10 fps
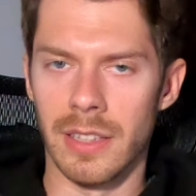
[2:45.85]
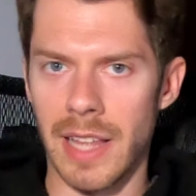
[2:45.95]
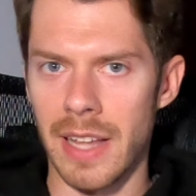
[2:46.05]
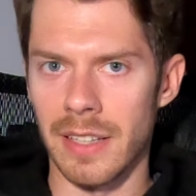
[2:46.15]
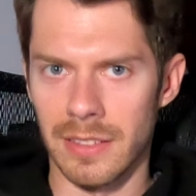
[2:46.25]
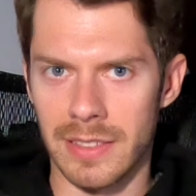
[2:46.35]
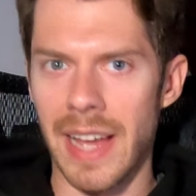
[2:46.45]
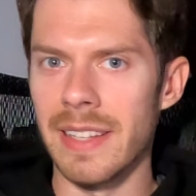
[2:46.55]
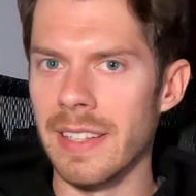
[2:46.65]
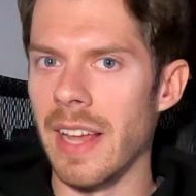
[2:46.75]
that
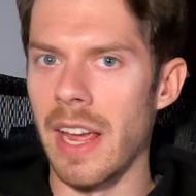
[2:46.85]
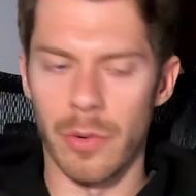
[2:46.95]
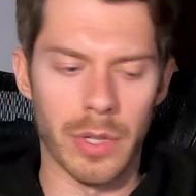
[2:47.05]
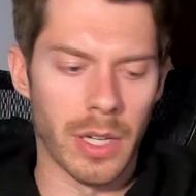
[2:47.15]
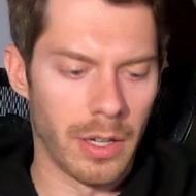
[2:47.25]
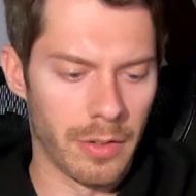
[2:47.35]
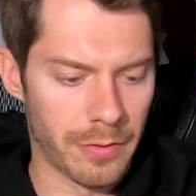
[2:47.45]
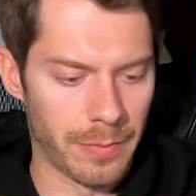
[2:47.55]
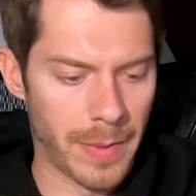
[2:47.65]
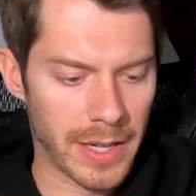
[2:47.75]
tendon area
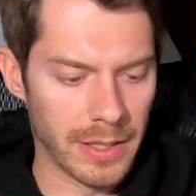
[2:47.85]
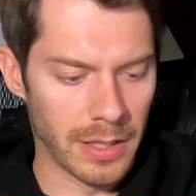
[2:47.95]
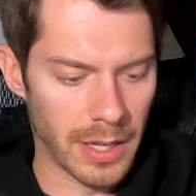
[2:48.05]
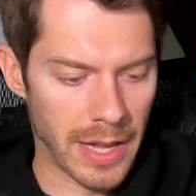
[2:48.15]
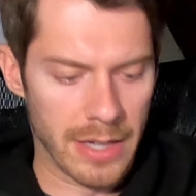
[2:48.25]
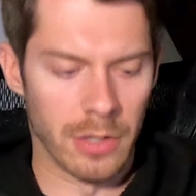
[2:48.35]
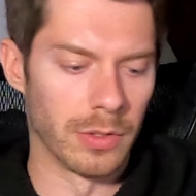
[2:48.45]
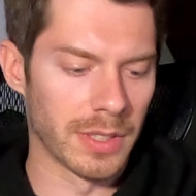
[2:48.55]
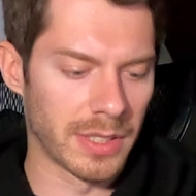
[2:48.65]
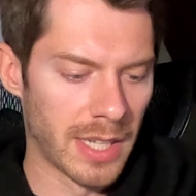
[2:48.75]
of my
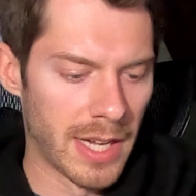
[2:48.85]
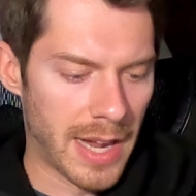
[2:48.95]
ankles.